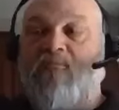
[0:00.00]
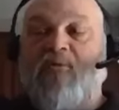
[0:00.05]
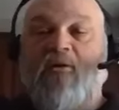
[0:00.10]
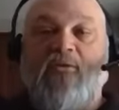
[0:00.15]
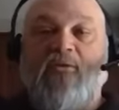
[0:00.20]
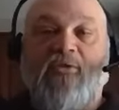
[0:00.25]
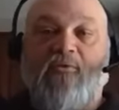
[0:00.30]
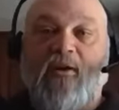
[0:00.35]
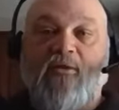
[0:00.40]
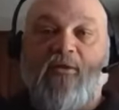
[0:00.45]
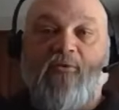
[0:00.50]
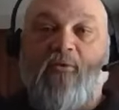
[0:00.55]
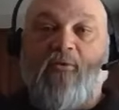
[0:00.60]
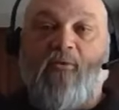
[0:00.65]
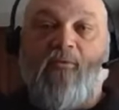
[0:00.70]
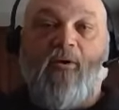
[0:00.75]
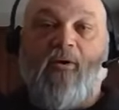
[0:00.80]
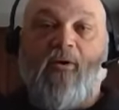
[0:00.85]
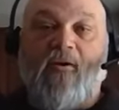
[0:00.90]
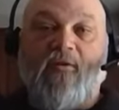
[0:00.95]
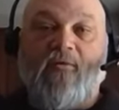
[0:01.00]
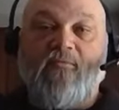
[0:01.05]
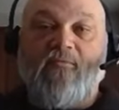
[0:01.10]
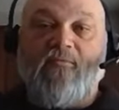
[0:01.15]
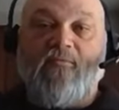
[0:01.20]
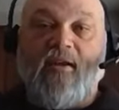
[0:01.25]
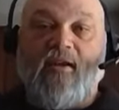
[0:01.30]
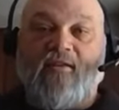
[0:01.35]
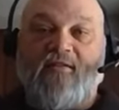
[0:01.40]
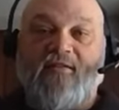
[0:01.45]
put three into a wall
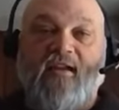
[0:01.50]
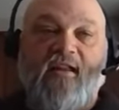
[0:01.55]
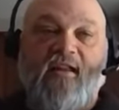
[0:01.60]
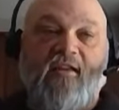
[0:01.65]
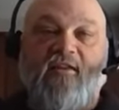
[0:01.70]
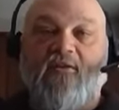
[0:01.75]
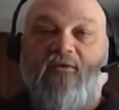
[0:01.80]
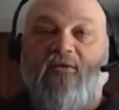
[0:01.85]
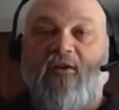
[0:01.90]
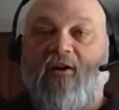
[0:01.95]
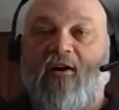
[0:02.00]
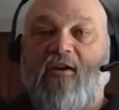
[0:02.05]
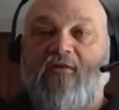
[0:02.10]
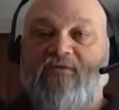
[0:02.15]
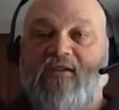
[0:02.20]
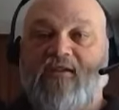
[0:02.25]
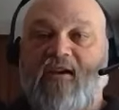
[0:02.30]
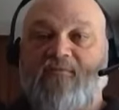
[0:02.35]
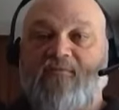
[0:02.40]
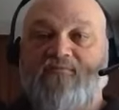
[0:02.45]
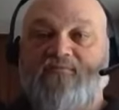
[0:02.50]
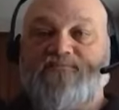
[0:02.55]
because they didn't do the offset.